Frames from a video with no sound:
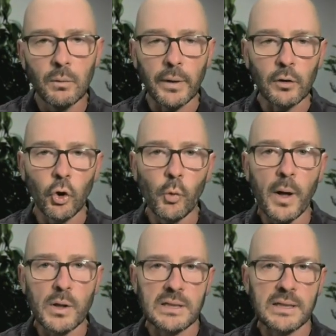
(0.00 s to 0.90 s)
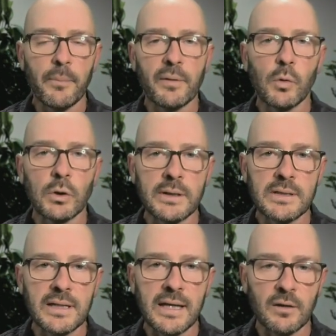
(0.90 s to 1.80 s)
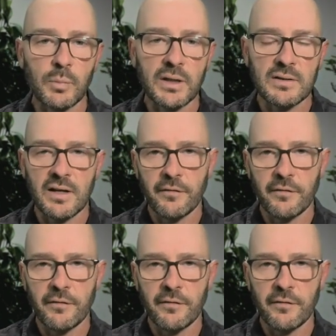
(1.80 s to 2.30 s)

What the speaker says: We can almost lump them all in together because